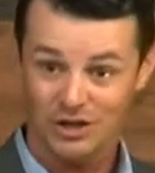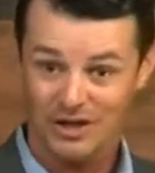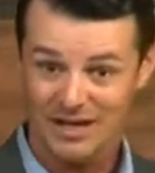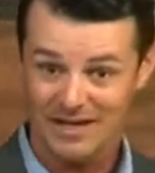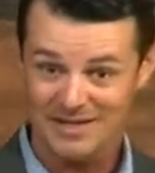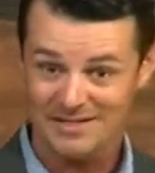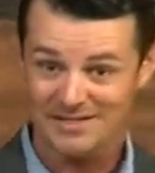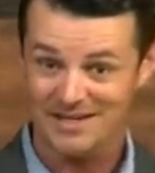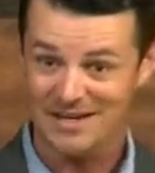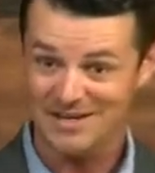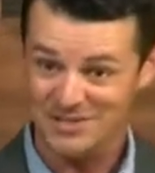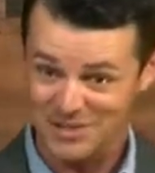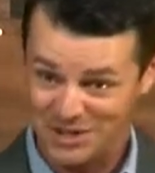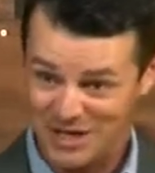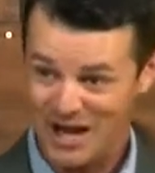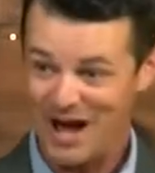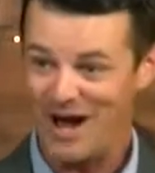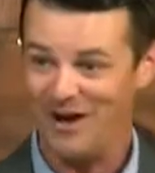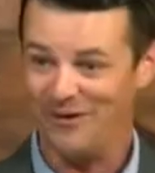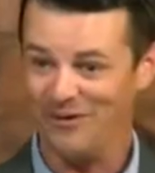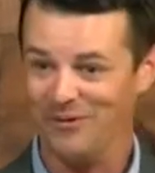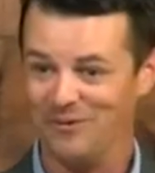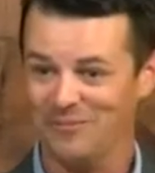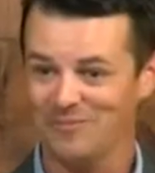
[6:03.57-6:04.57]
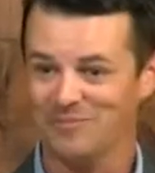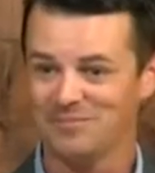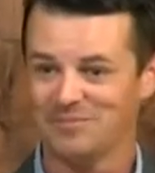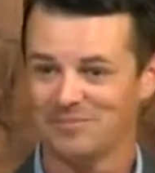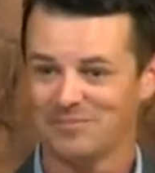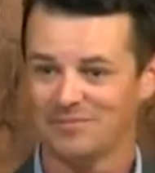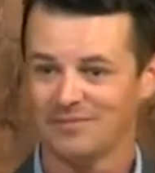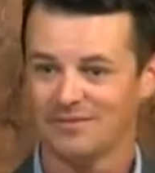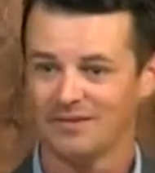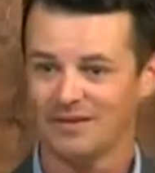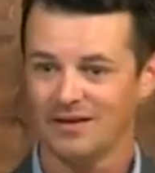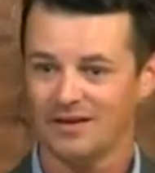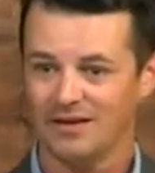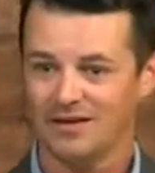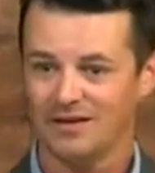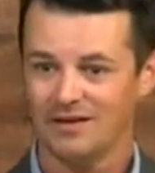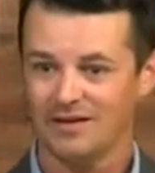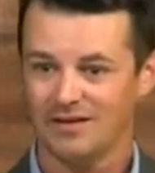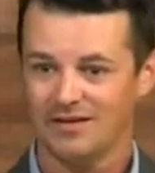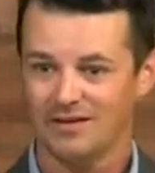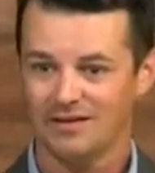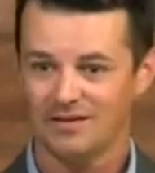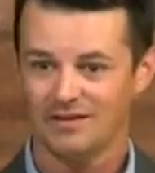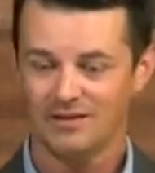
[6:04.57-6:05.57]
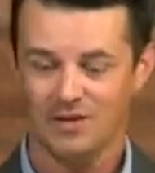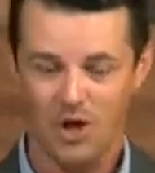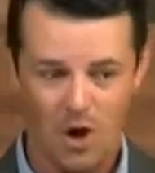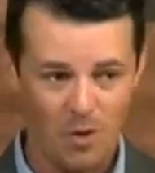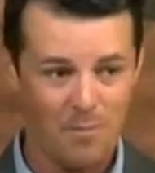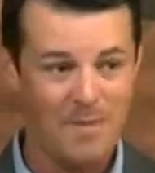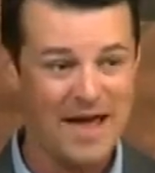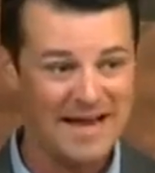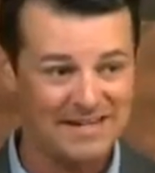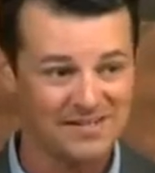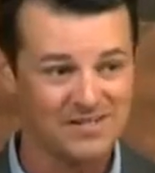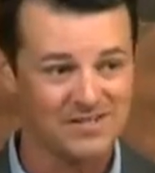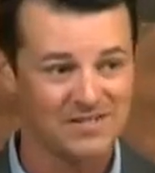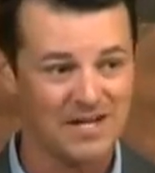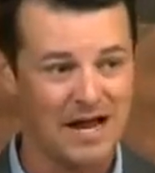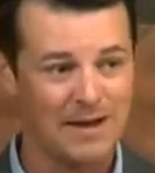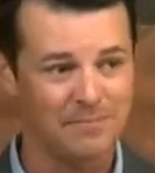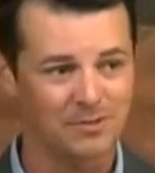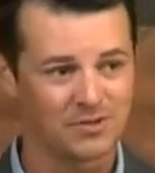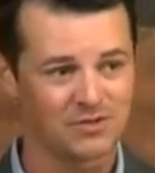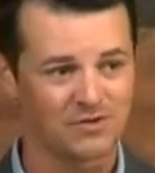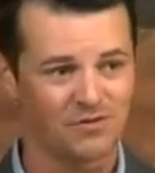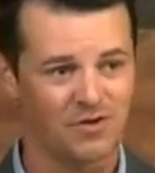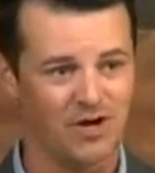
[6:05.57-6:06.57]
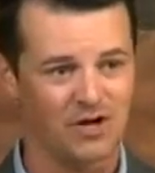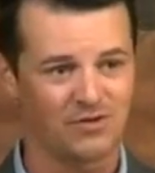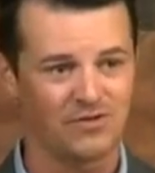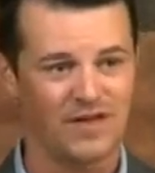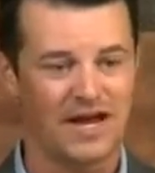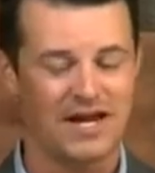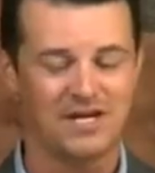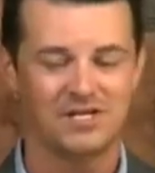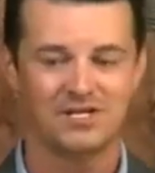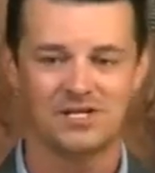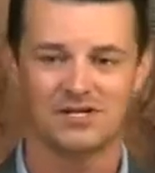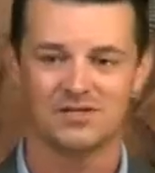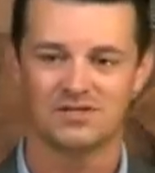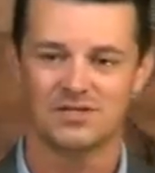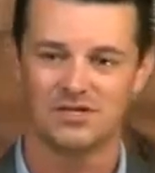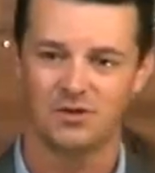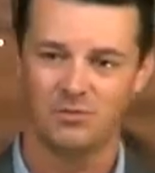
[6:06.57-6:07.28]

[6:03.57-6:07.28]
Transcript: He says, Go. Go make disciples of all nations.